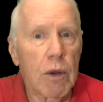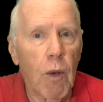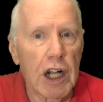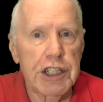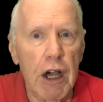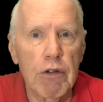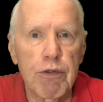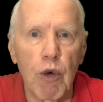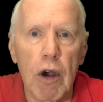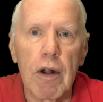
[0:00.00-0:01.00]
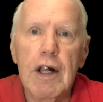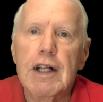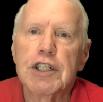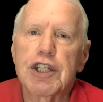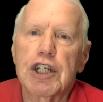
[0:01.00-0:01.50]
to watch out for,
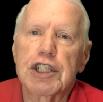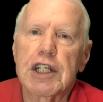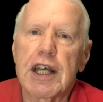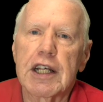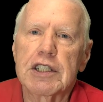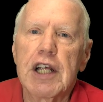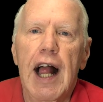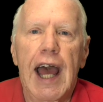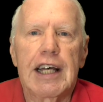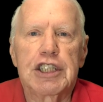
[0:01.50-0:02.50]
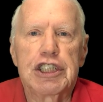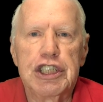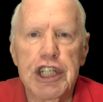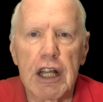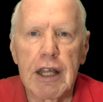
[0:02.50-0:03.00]
such things as
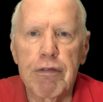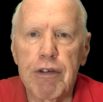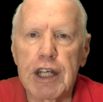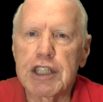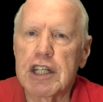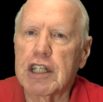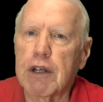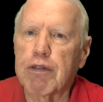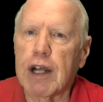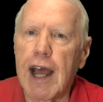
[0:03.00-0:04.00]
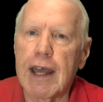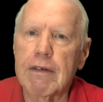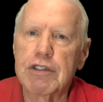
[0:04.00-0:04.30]
jellyfish and the different kind of